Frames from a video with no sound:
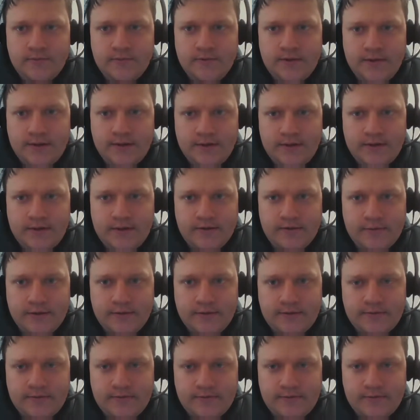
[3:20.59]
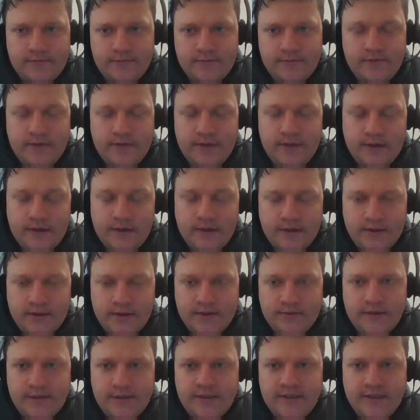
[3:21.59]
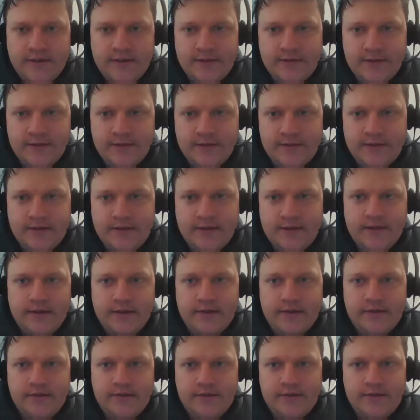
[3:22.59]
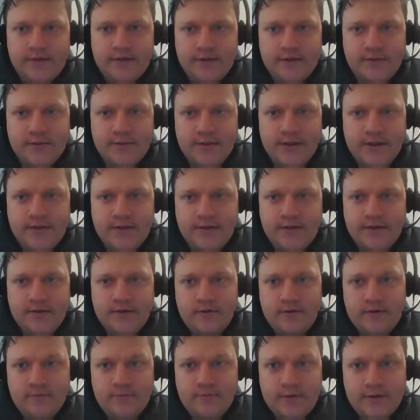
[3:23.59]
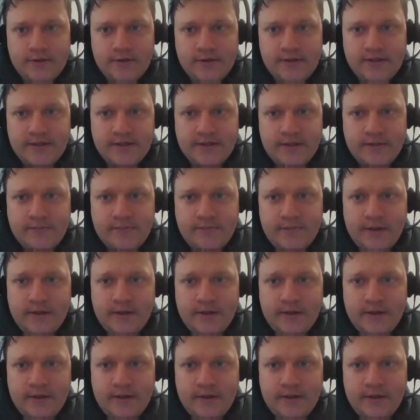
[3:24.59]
with online retailers, and then additionally we had to get all our parts set up